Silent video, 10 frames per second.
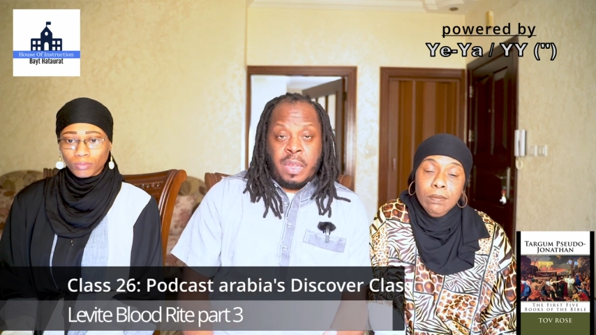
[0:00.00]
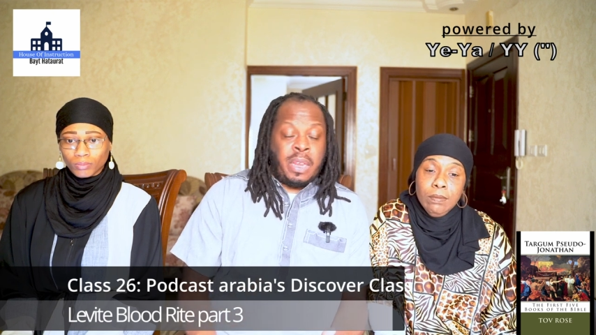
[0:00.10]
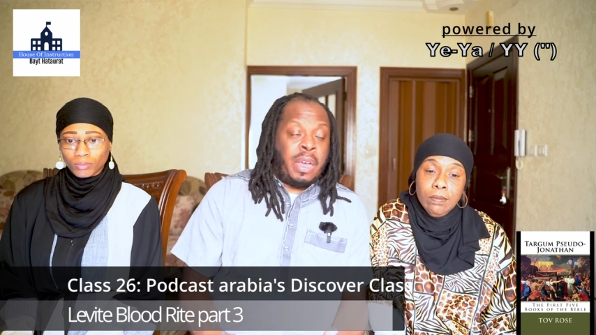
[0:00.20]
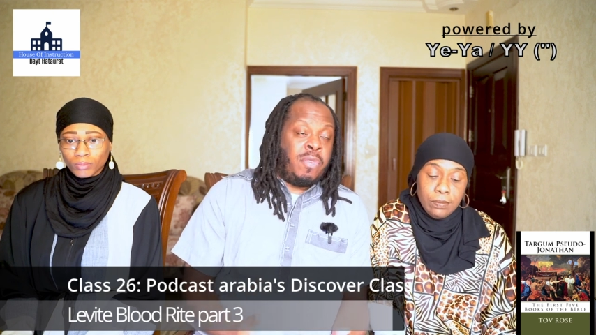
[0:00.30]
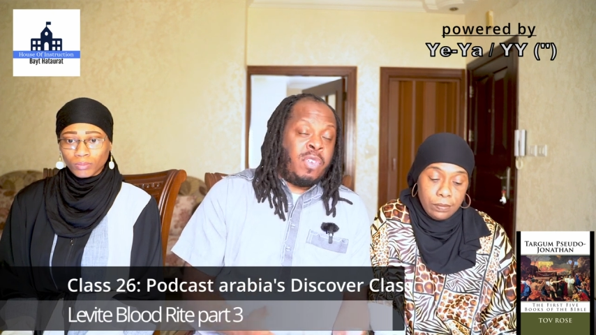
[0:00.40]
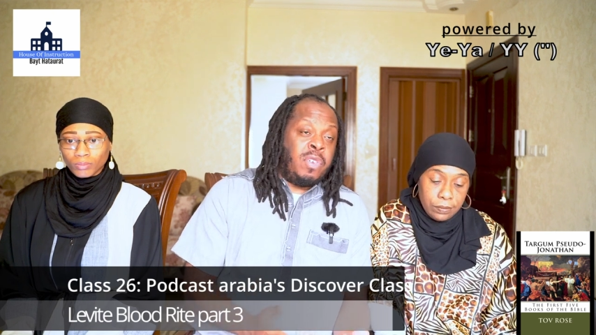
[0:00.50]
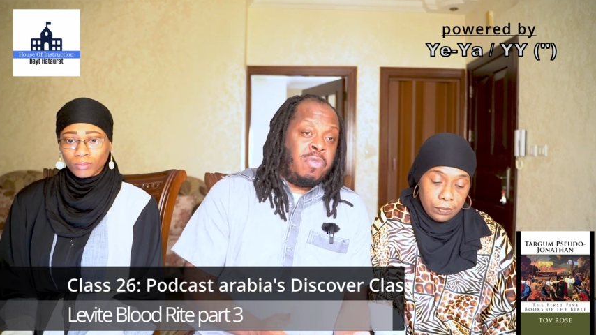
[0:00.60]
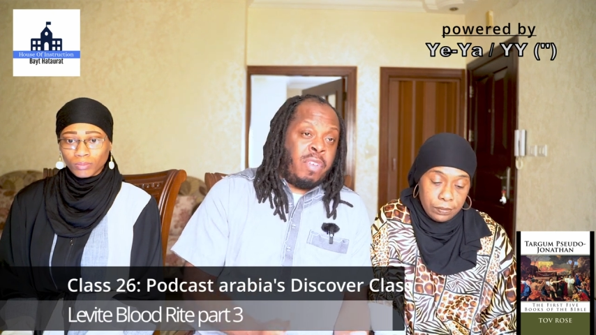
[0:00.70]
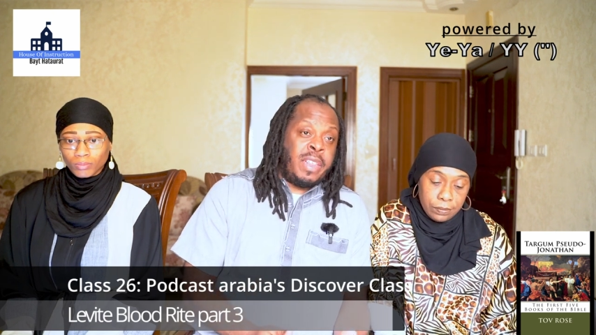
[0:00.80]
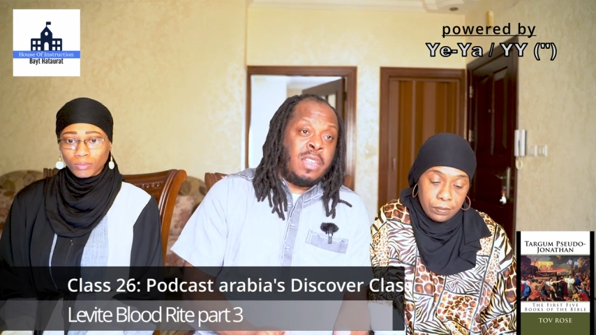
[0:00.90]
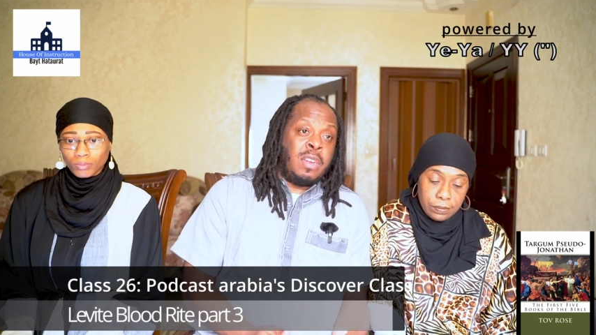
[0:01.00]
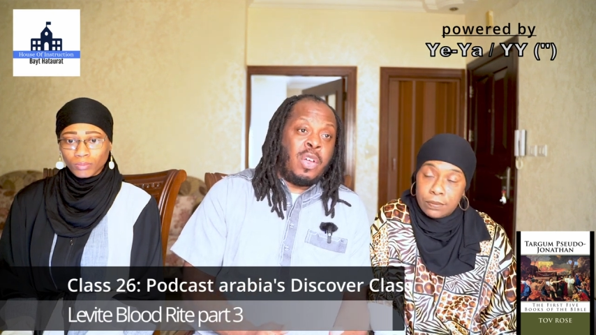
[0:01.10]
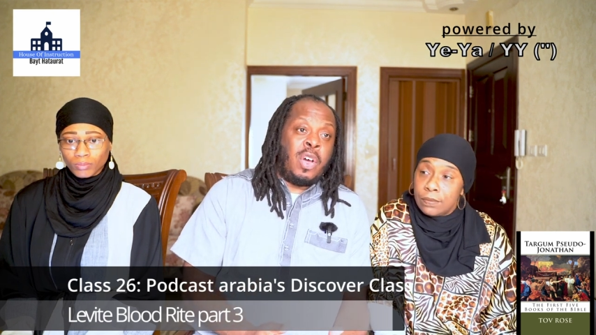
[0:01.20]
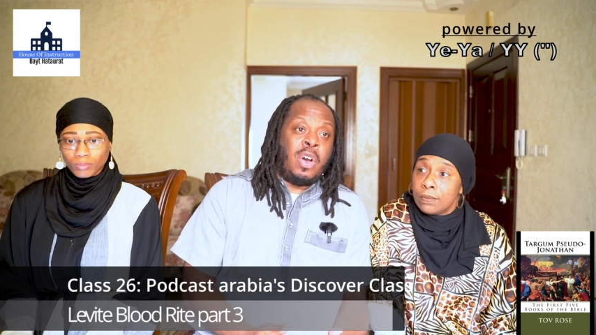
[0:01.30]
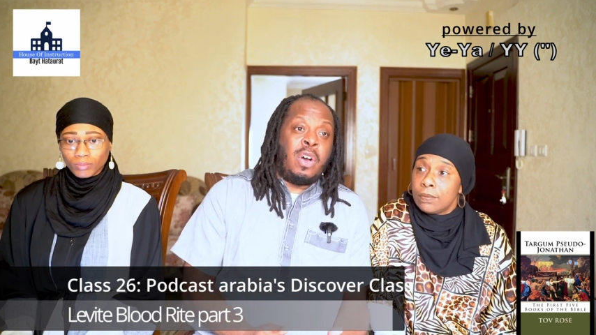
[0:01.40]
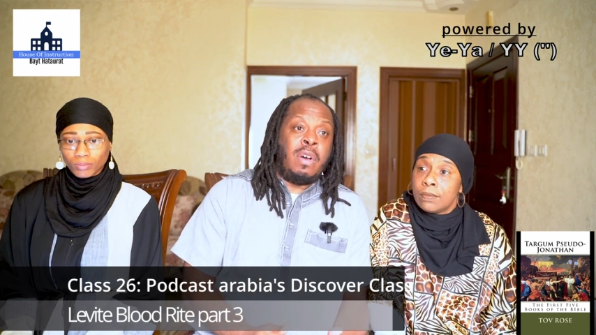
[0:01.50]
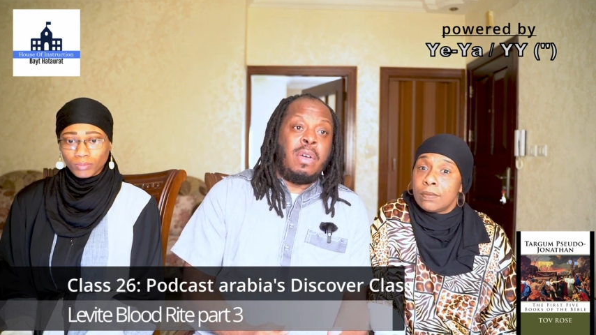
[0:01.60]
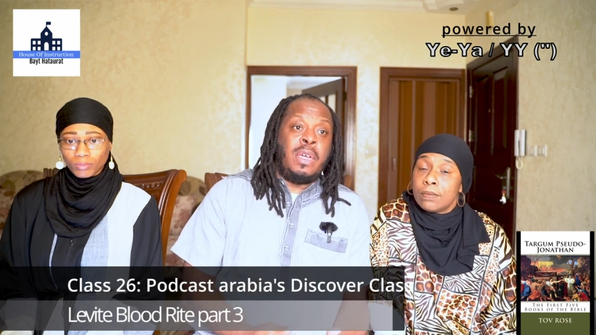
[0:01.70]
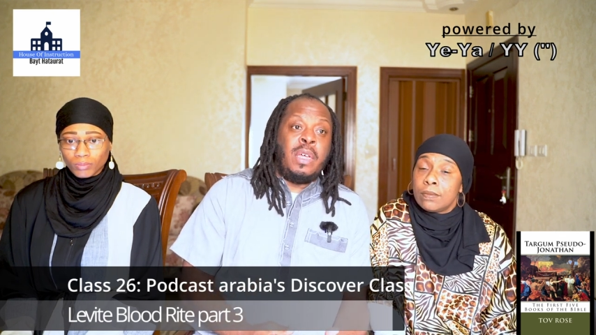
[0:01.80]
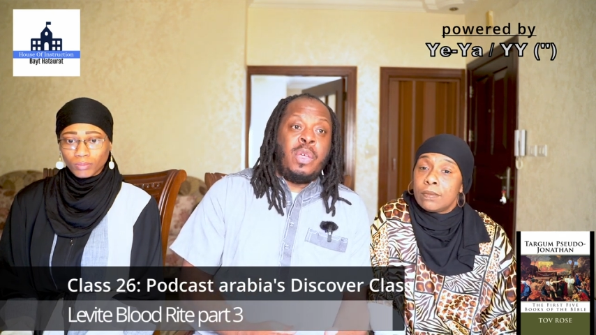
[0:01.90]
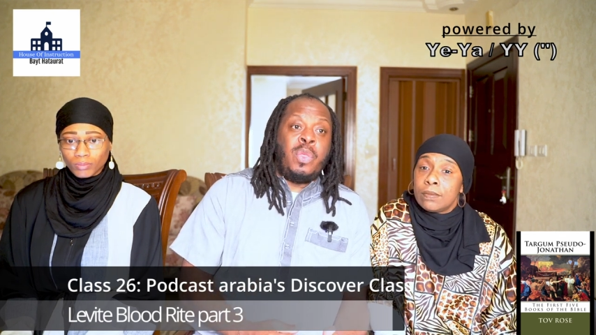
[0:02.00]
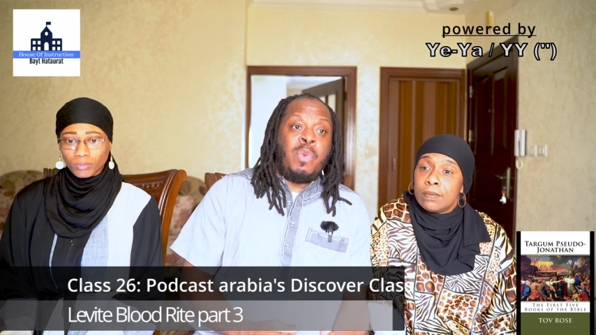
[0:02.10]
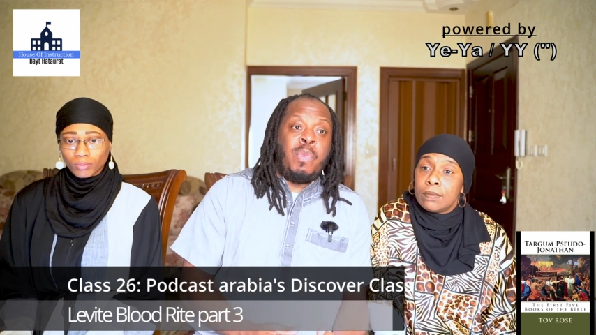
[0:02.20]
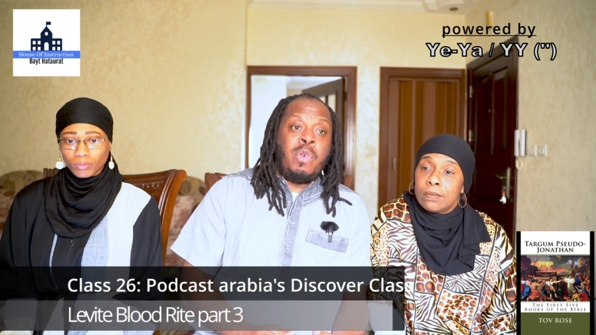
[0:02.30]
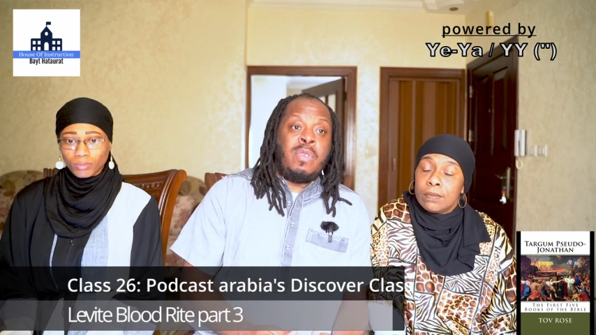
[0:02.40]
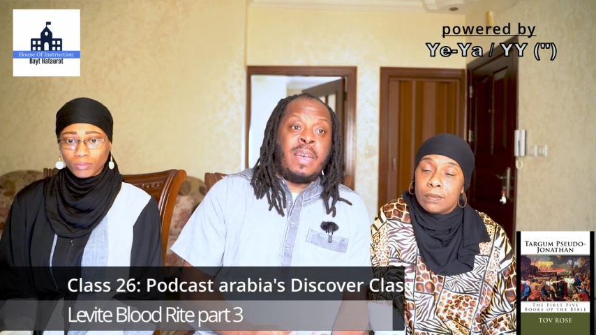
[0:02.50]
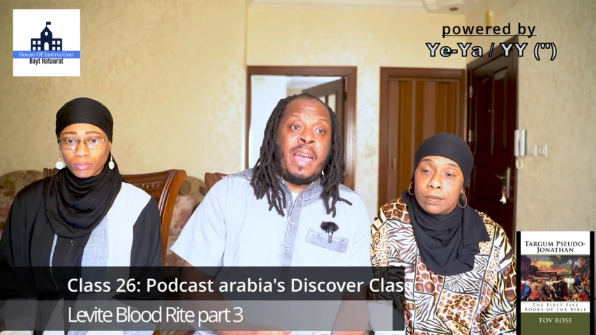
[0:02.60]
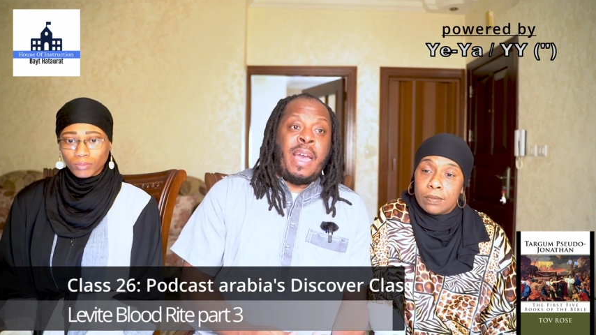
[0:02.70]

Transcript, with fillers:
Speaker 1: Now, if you've read the law, the Most High